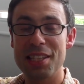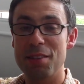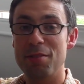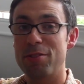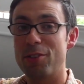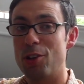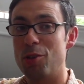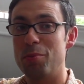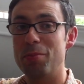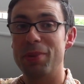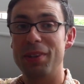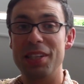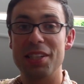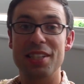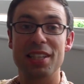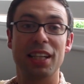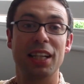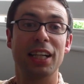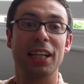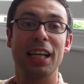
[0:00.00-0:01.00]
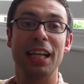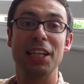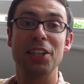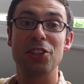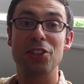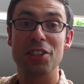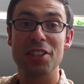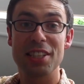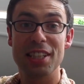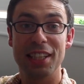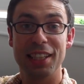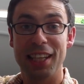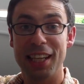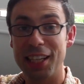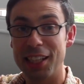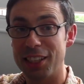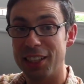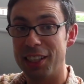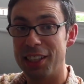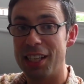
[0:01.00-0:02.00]
If companies are interested, they
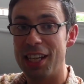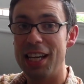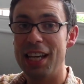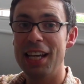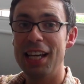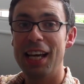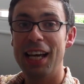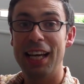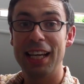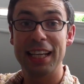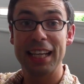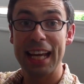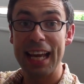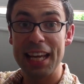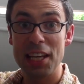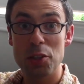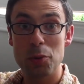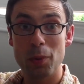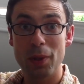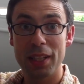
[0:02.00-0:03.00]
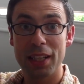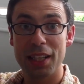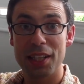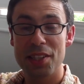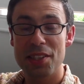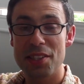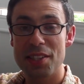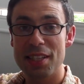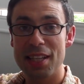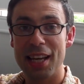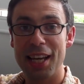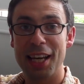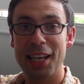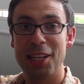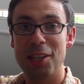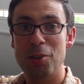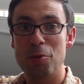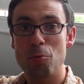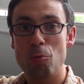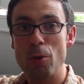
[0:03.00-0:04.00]
can engage with us,
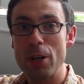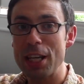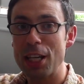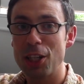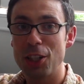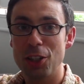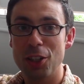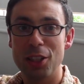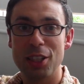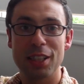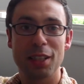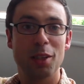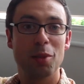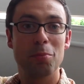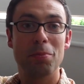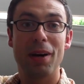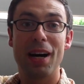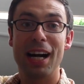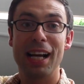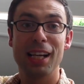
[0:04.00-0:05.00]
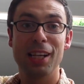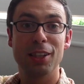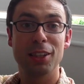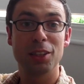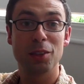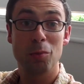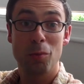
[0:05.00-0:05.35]
and we could pilot.